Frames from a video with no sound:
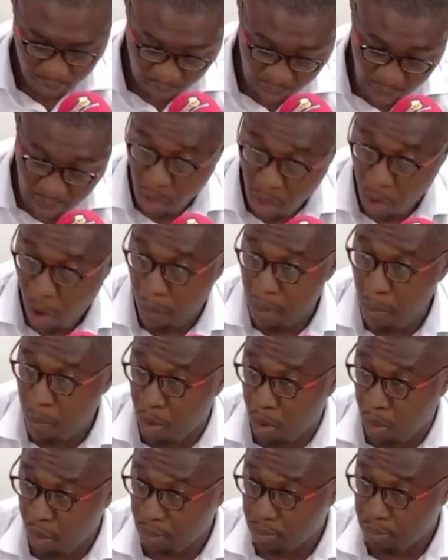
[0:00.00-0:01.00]

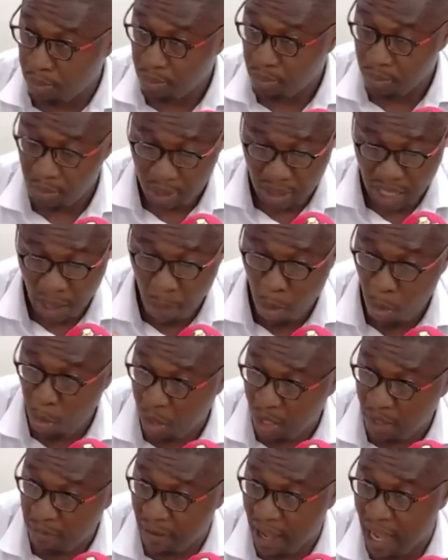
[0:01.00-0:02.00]
Abebo, ya bo
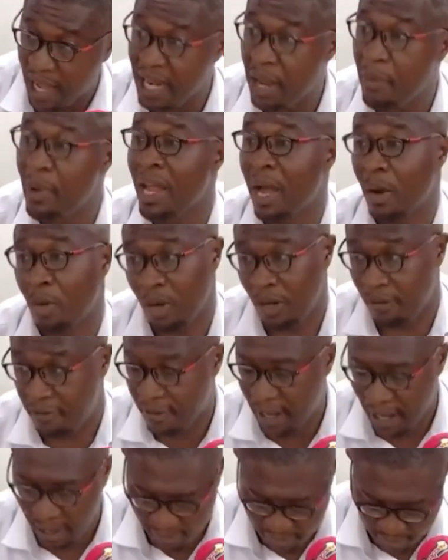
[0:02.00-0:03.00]
qualify anyway, ya
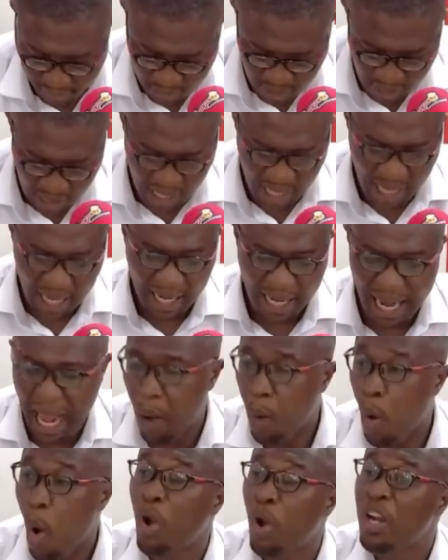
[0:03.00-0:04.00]
qualify. Now,
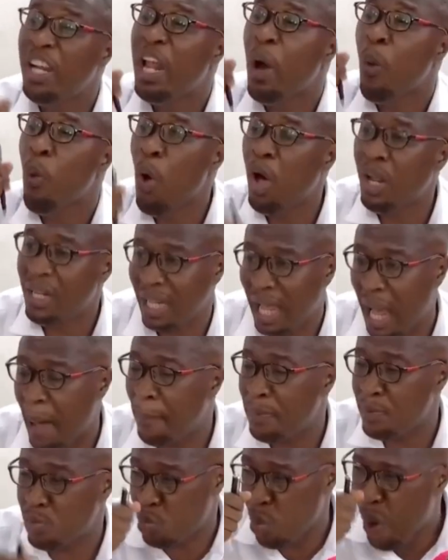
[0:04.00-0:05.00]
on the World Cup
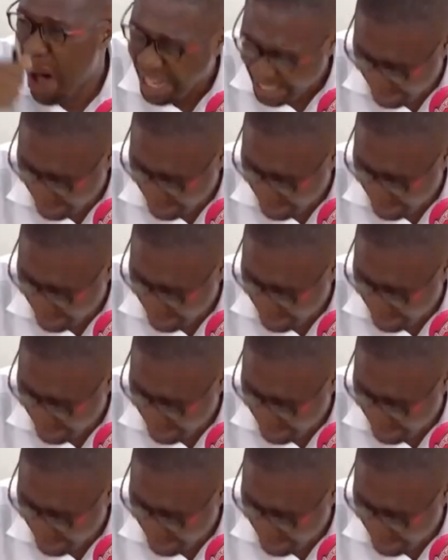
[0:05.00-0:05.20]
squad,